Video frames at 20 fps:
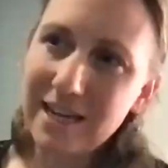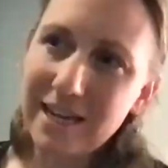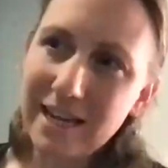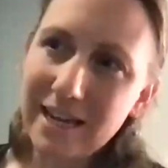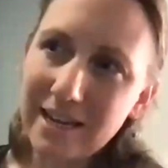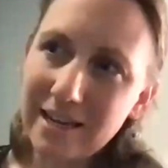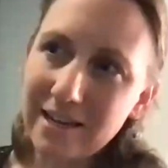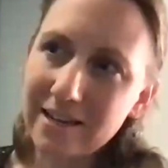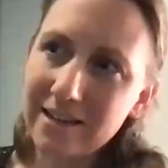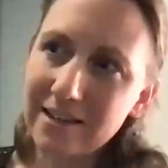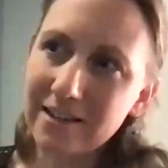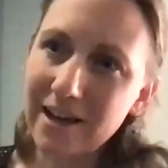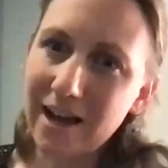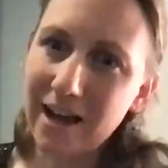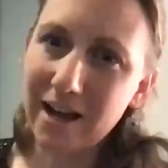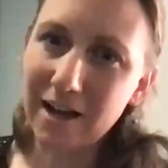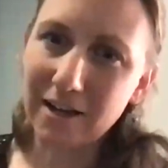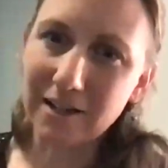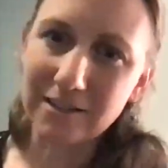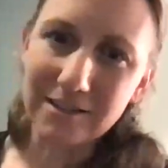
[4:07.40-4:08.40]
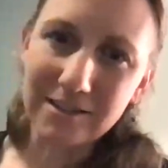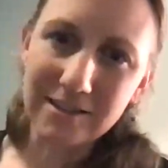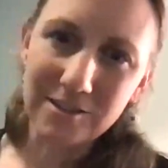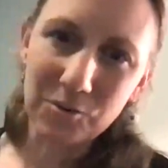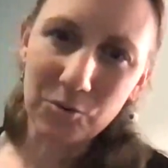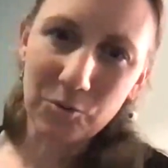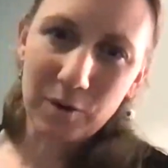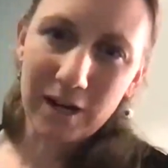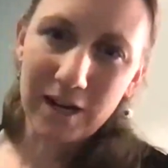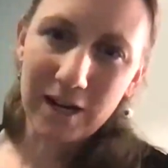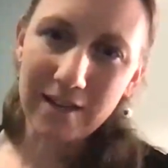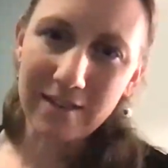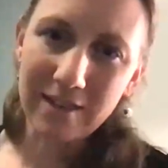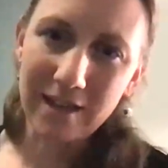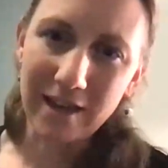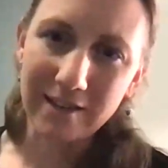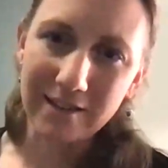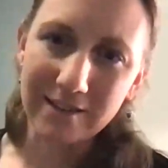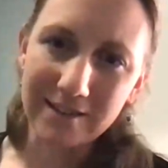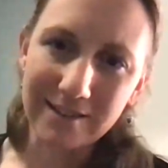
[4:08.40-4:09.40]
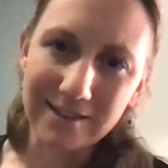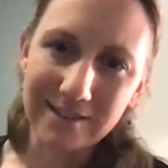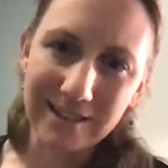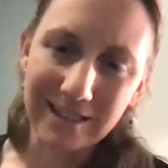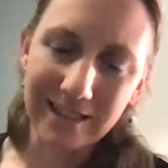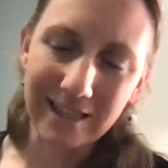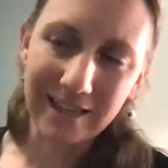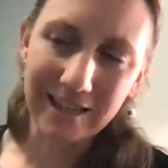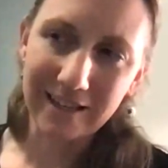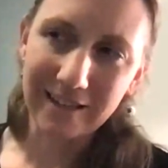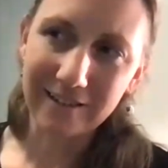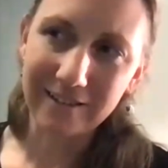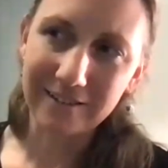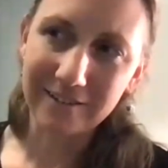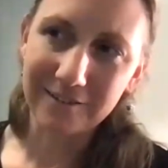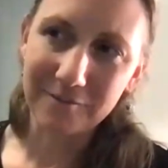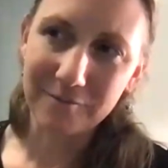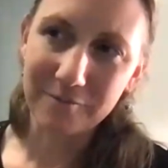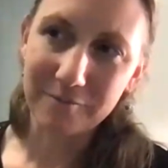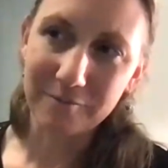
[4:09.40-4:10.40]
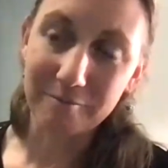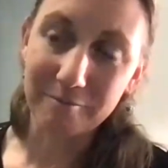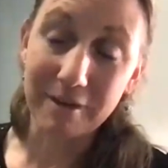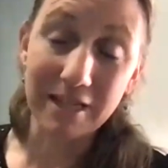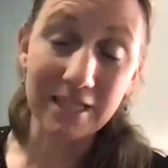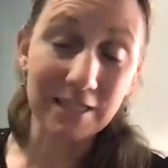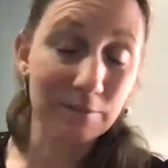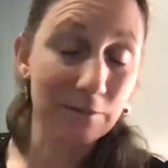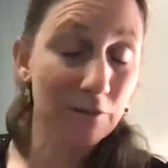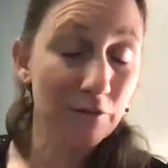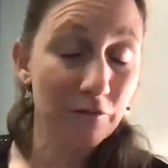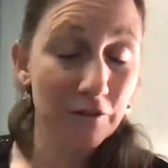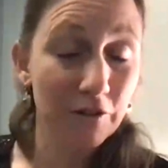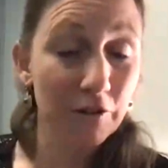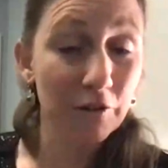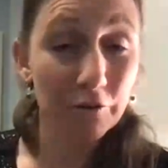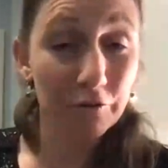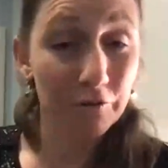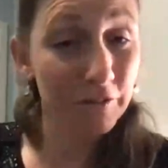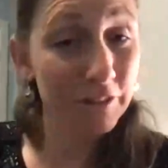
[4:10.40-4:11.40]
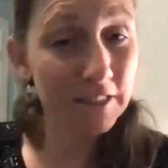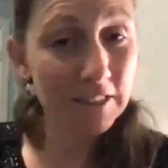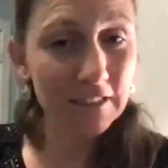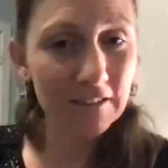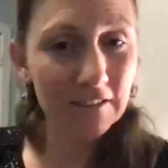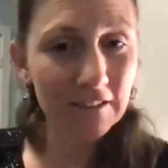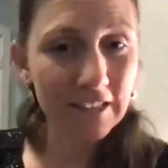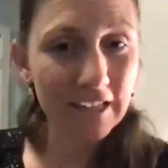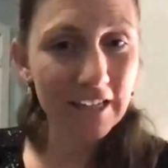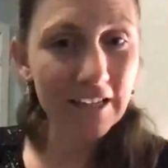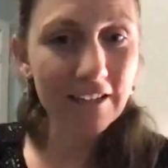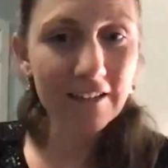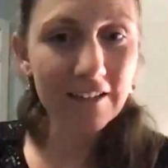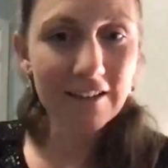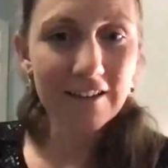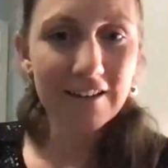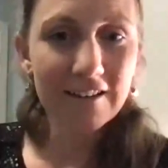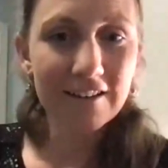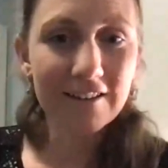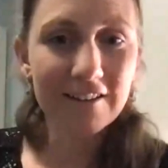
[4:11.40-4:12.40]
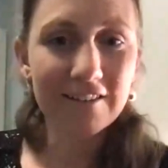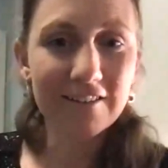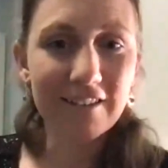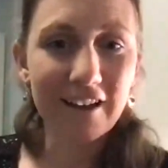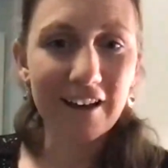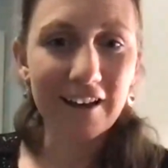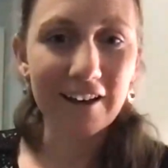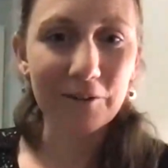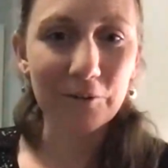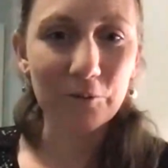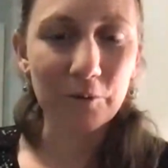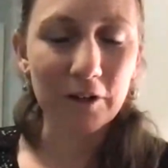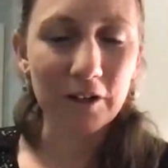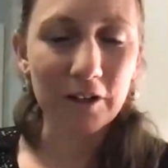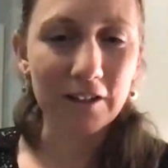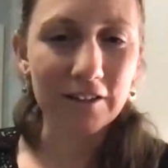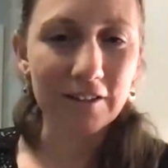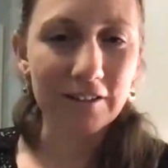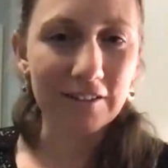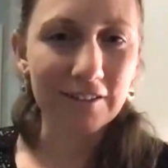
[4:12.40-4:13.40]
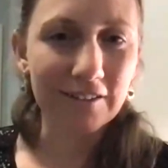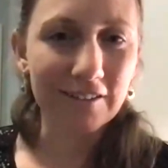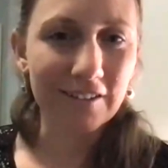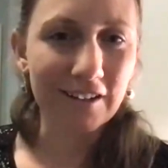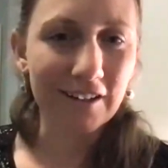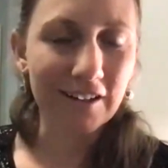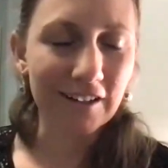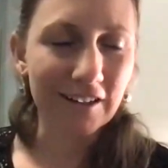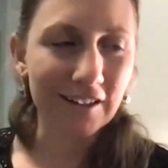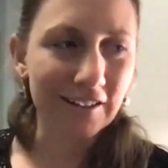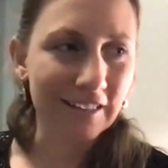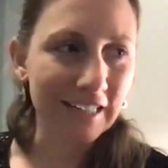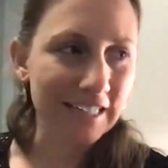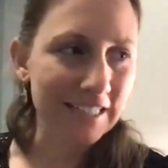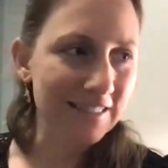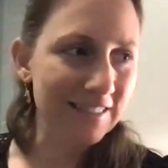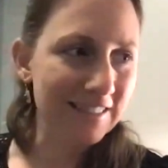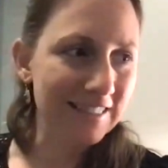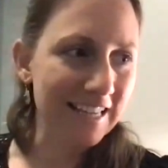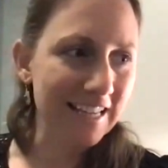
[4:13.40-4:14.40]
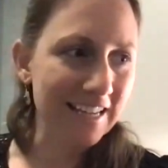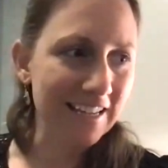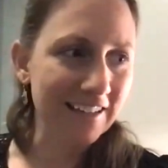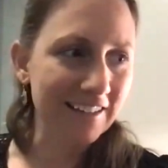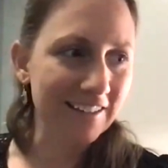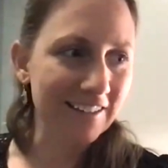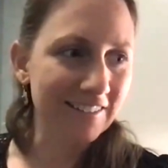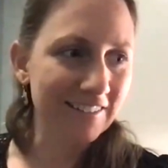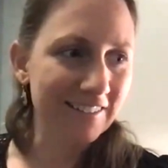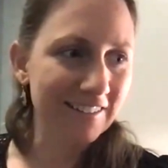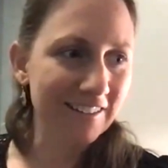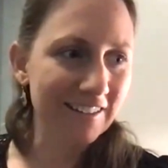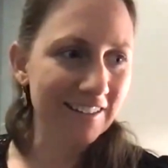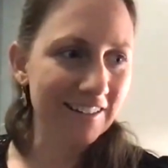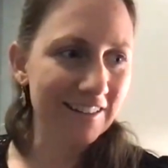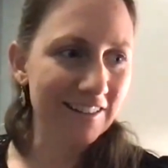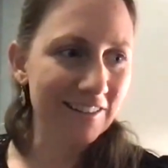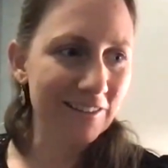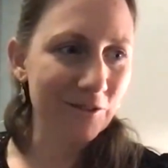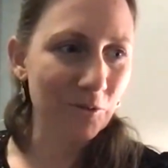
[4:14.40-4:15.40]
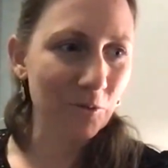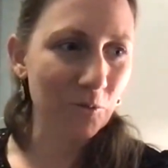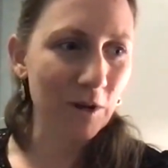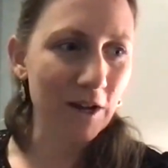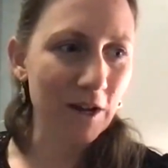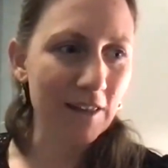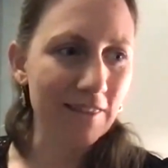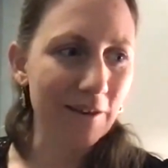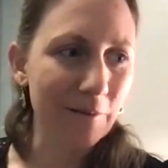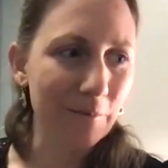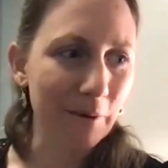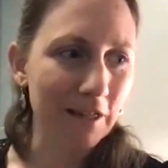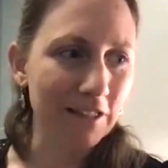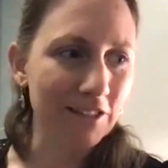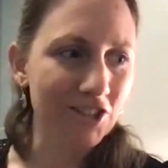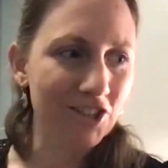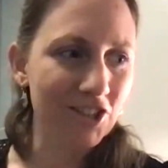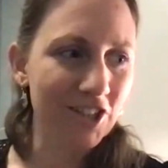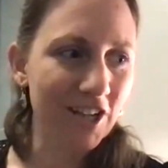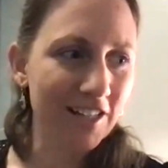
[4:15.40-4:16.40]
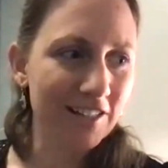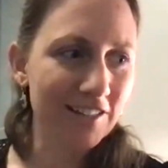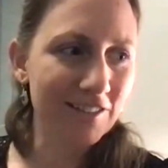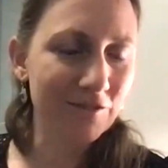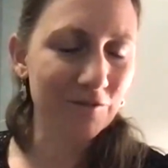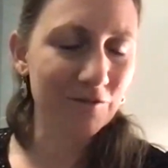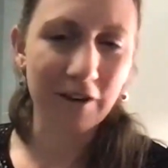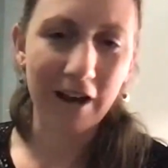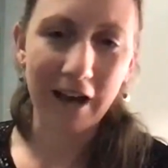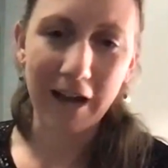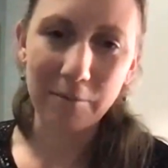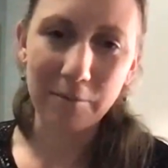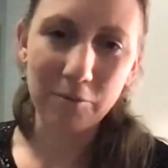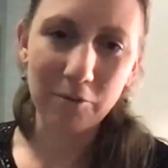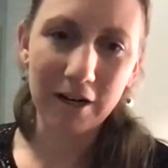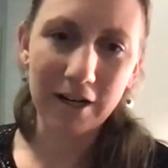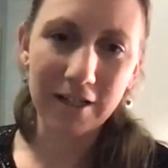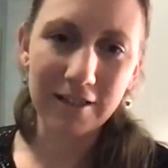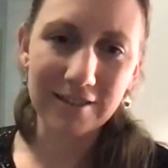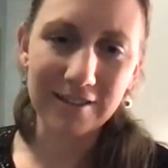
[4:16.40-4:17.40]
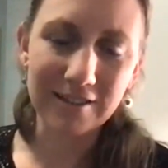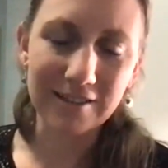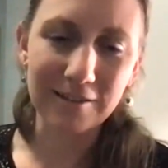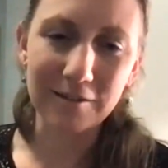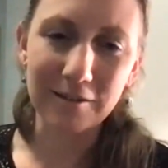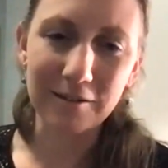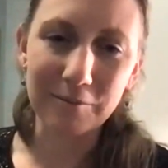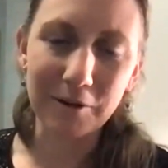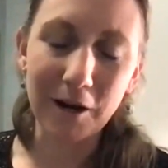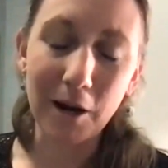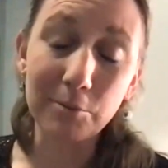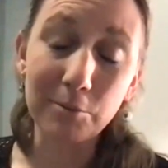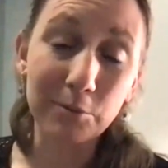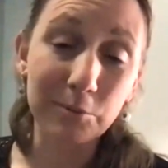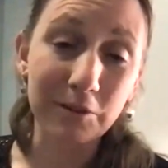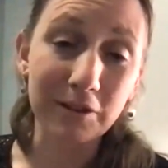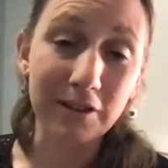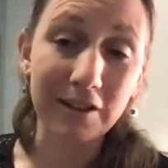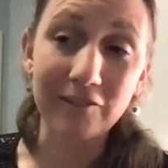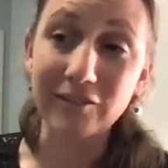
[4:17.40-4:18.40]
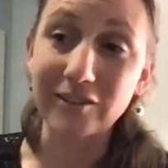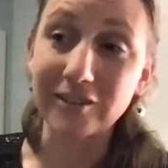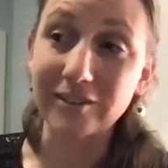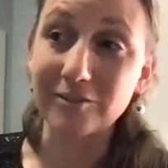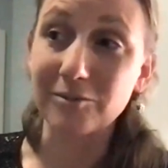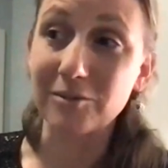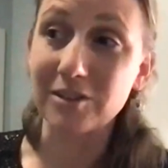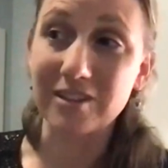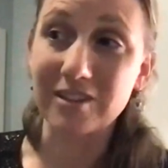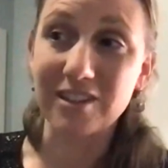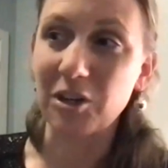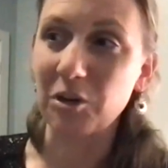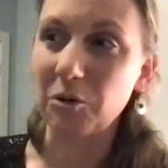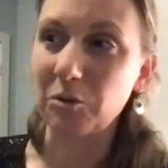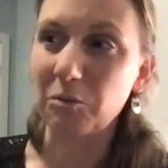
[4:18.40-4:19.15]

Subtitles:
say the way that singing makes me feel physically, that when I sing, the way that my chest vibrates, and probably even with,